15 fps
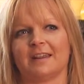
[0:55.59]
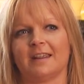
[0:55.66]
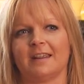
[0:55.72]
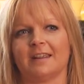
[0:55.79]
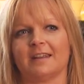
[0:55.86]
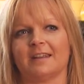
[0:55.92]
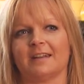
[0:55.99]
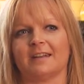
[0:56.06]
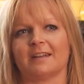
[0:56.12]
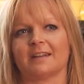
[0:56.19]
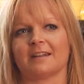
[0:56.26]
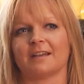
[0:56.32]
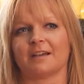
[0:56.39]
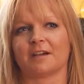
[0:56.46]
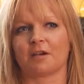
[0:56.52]

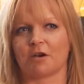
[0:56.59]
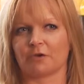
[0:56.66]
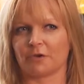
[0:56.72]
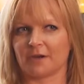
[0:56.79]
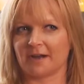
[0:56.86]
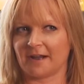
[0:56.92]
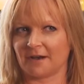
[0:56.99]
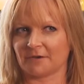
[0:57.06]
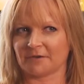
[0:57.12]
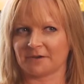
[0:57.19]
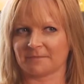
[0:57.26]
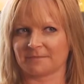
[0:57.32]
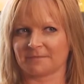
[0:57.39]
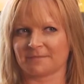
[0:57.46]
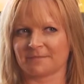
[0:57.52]
in a concrete house.